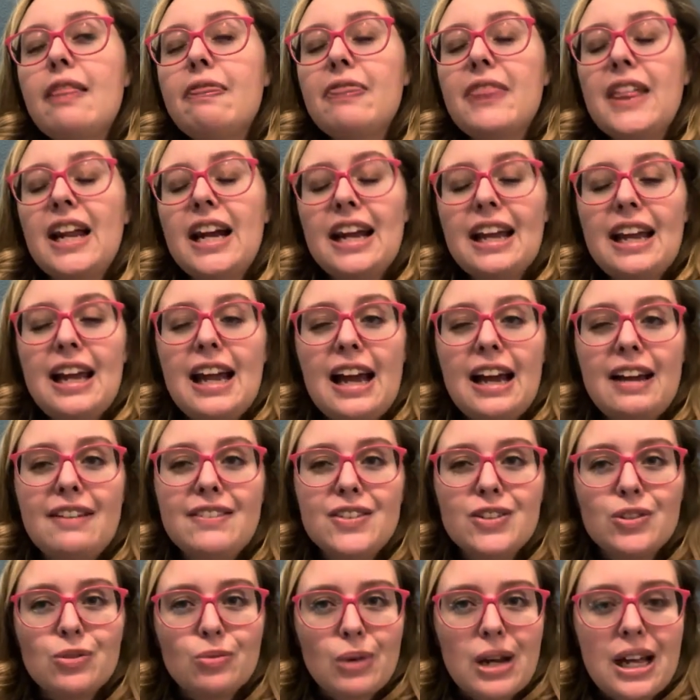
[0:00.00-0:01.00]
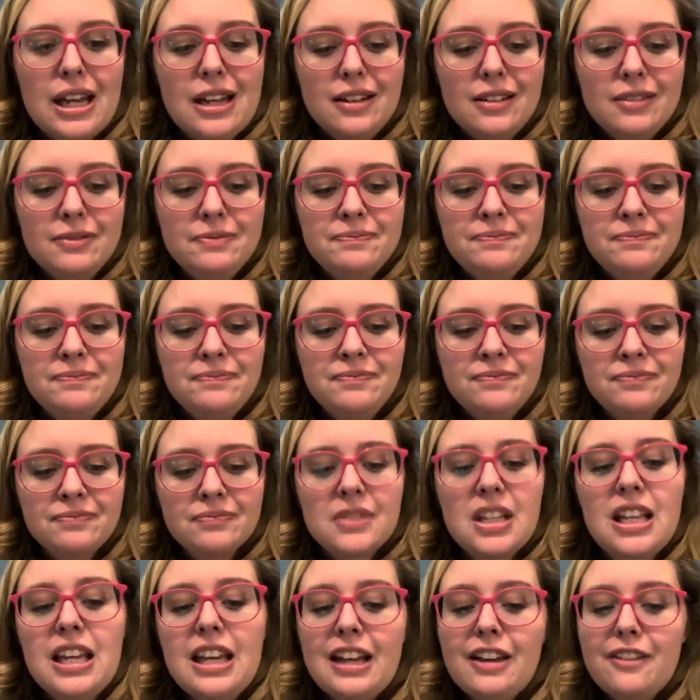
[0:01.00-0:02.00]
that I haven't read
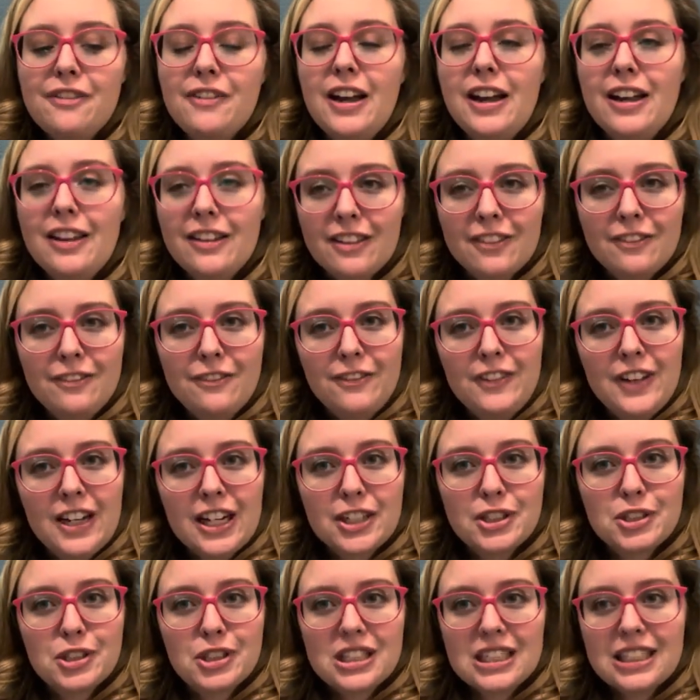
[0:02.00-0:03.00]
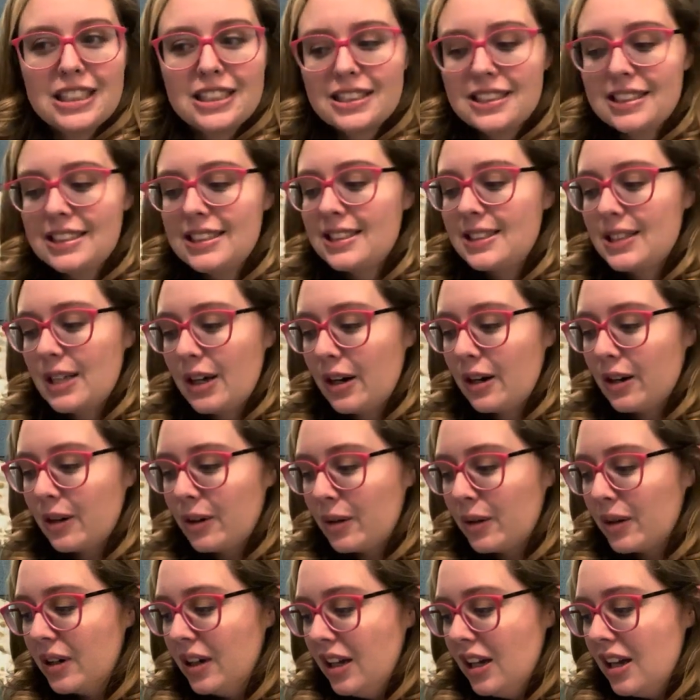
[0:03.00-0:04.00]
if I finish these.
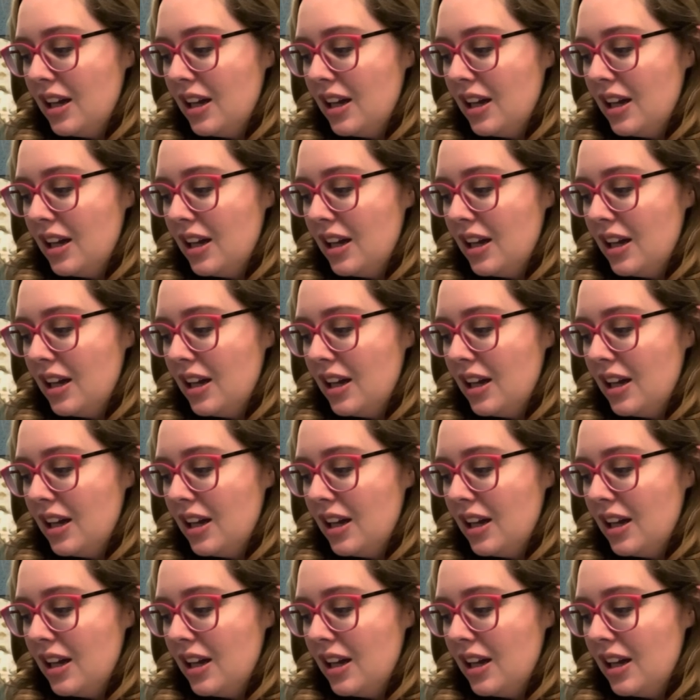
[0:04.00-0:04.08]
So